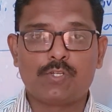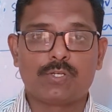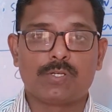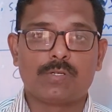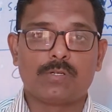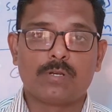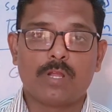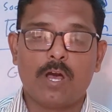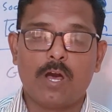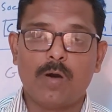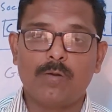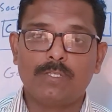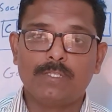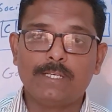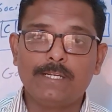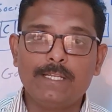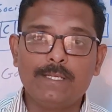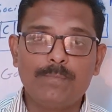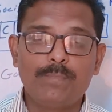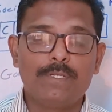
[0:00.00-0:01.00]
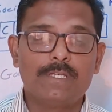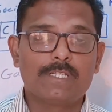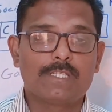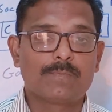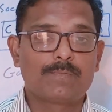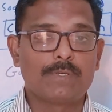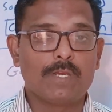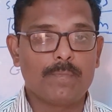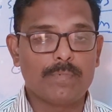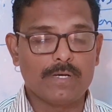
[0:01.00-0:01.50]
impression on the
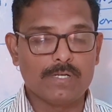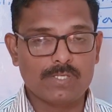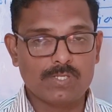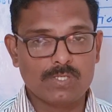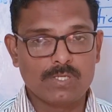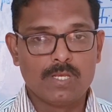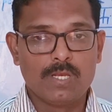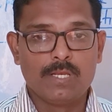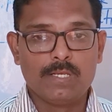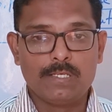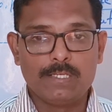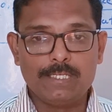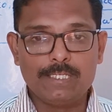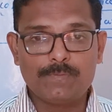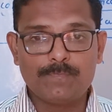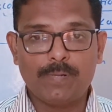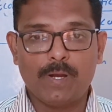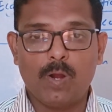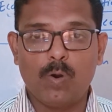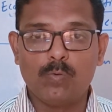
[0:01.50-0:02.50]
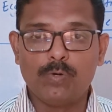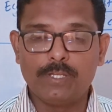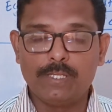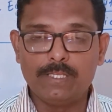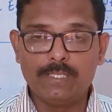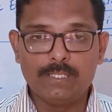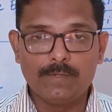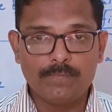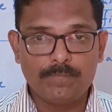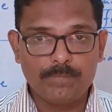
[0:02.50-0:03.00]
DPSP of us is
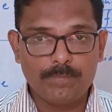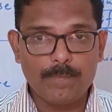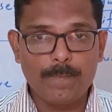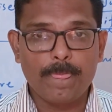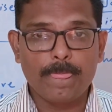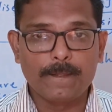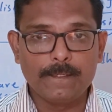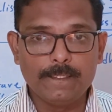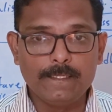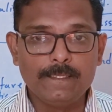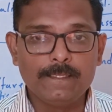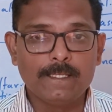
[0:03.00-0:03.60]
found in the